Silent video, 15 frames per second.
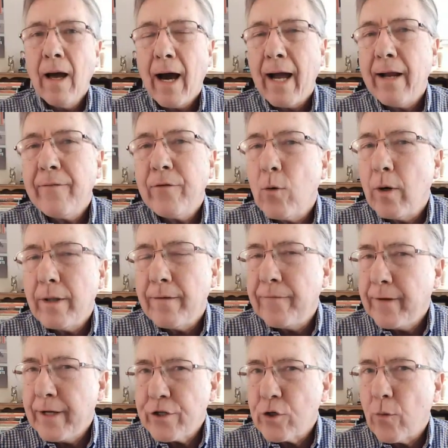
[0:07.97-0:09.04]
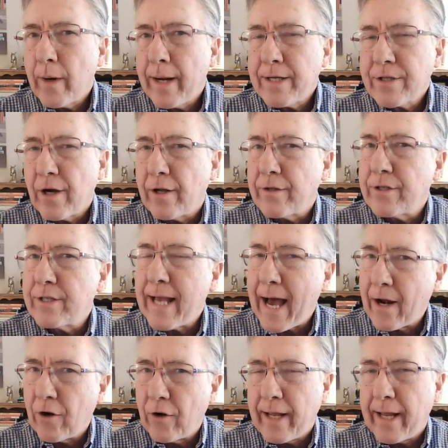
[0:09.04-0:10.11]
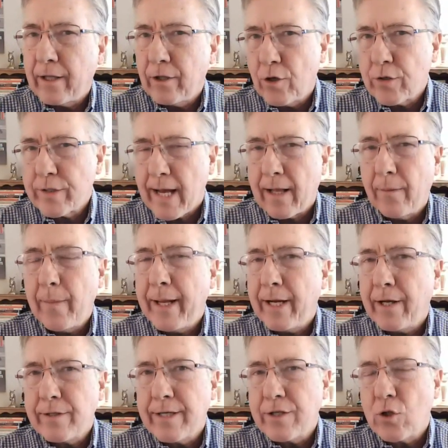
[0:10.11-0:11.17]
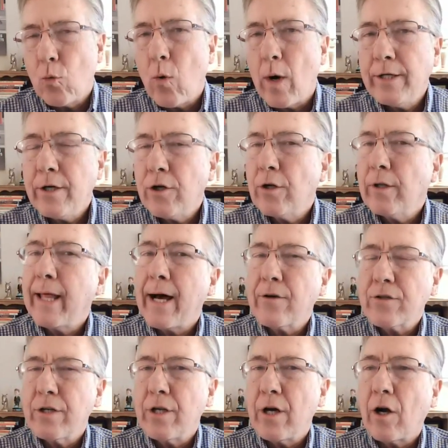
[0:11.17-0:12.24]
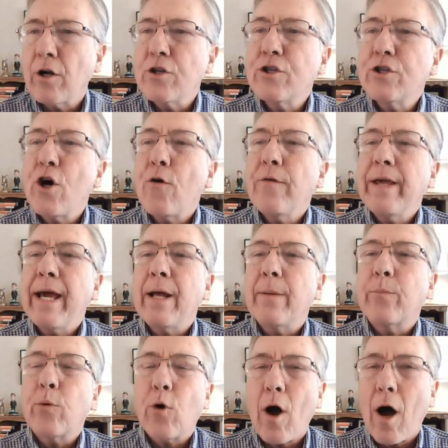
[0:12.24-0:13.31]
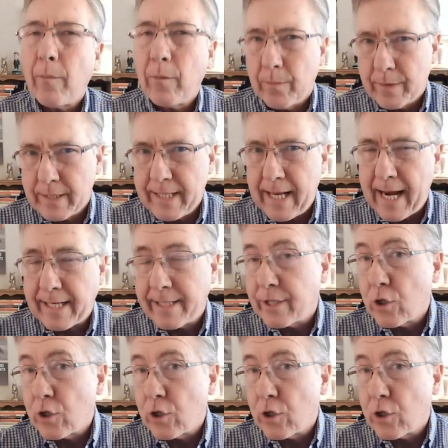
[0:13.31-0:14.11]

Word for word: Hi, everyone. The feature race on Saturday at Los Alamitos is the $100,000 Soviet Problem Stakes.